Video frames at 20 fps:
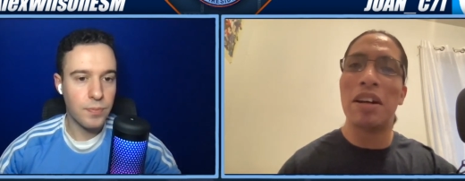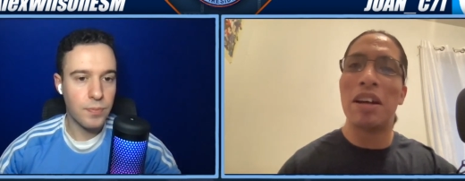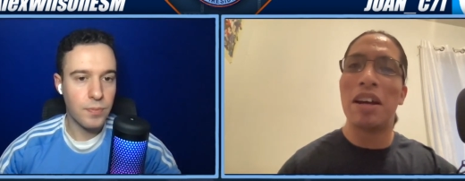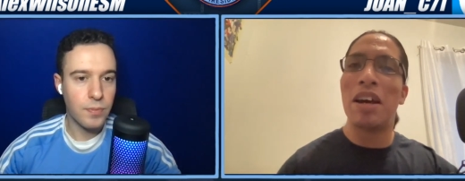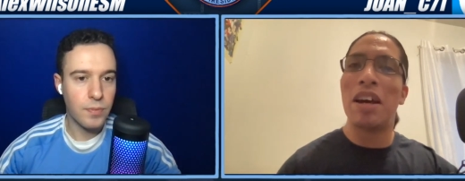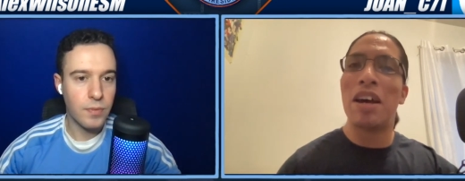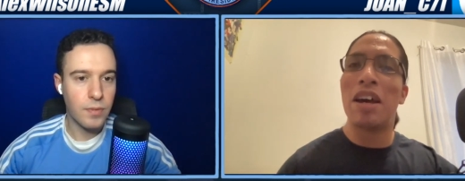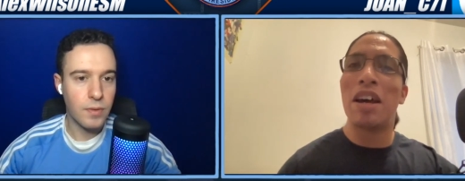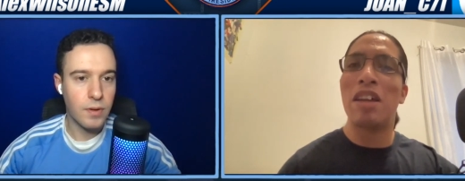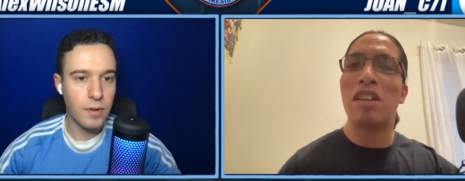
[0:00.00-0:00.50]

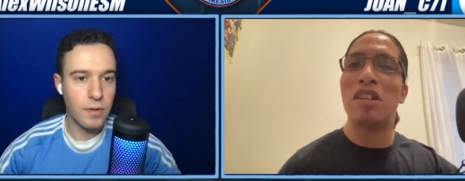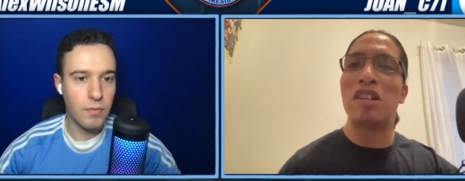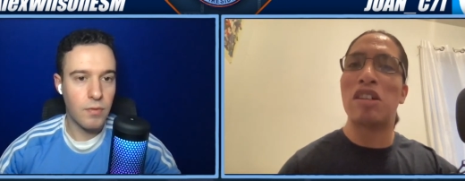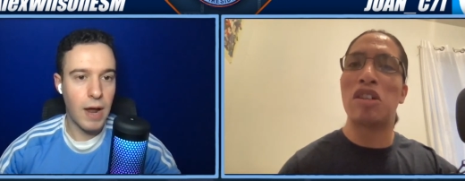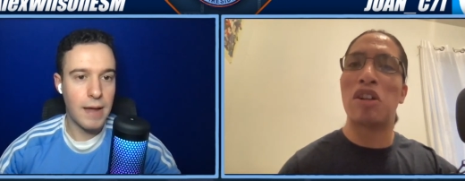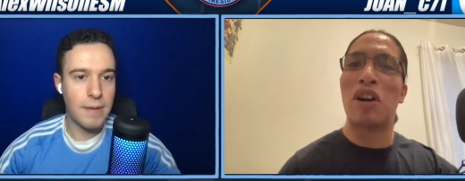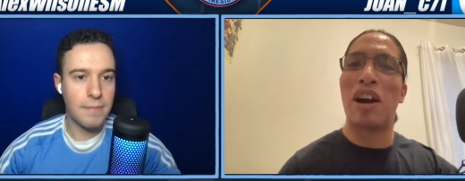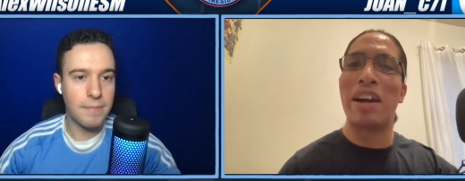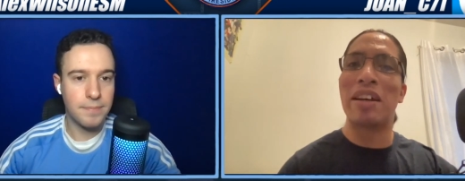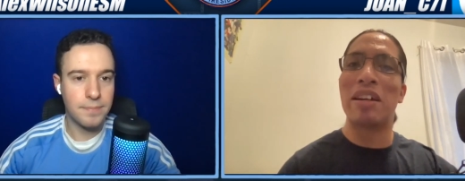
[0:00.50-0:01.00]
Speaker 1: the
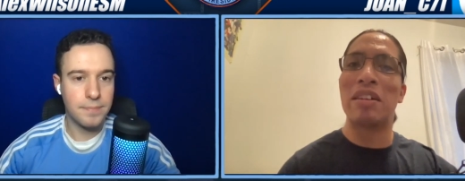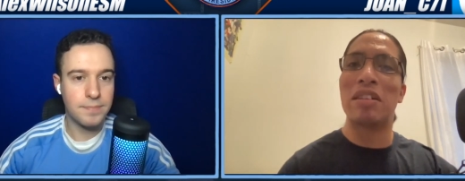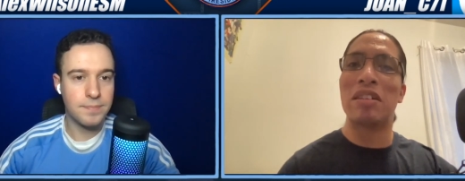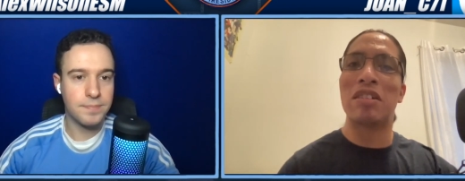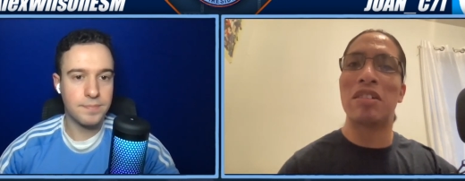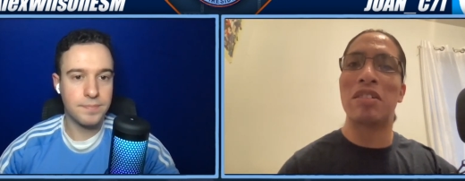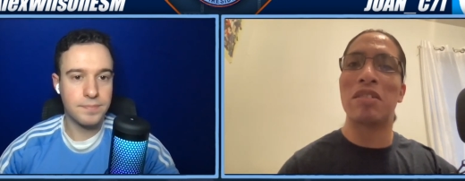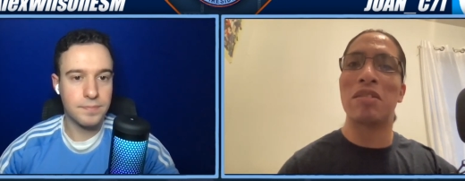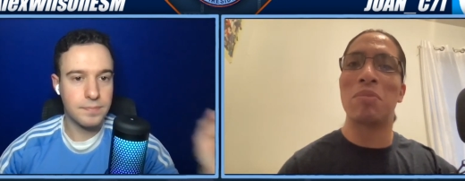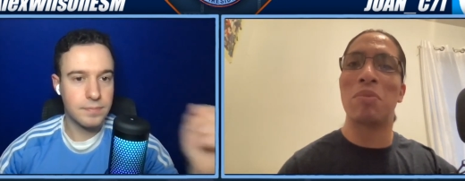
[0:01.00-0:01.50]
strikers. Right.
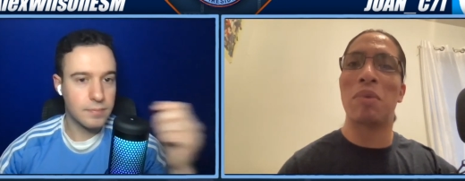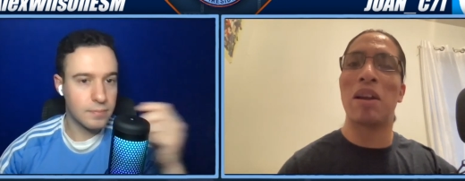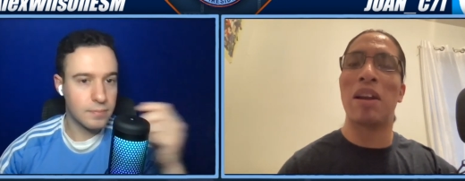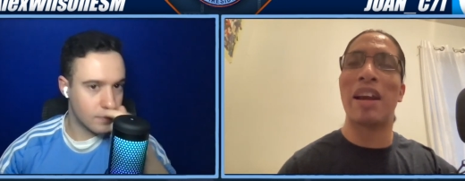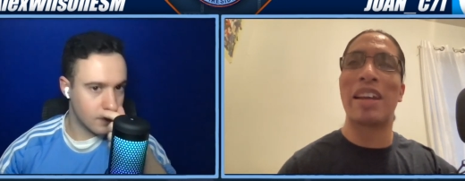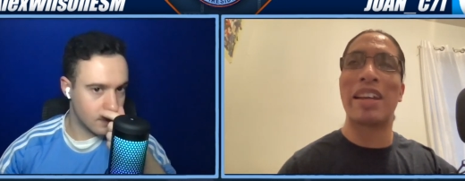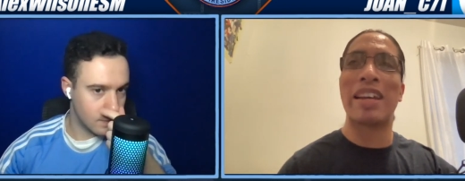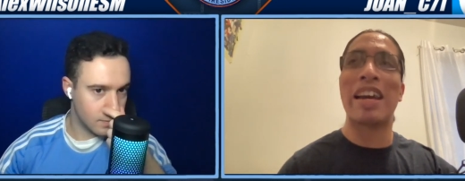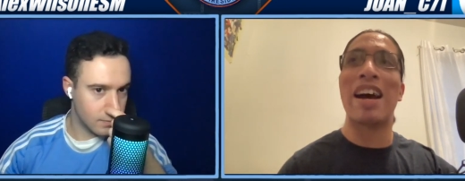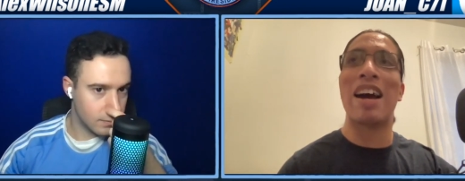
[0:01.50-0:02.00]
But like,
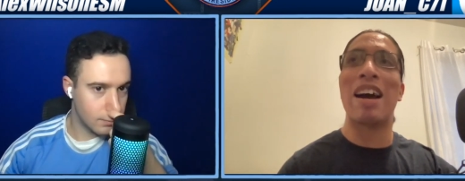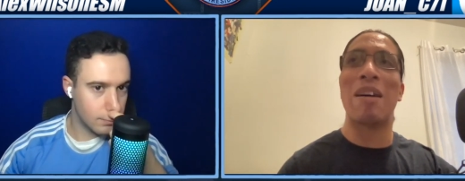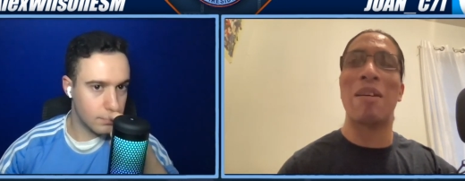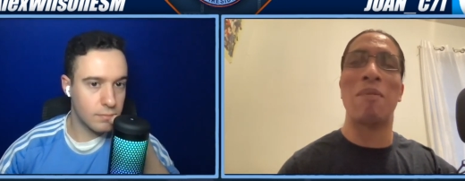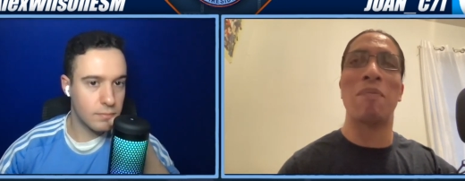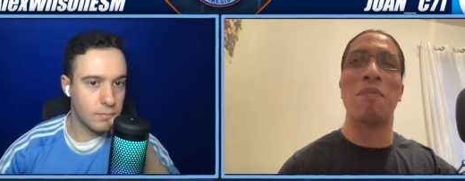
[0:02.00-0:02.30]
yeah, like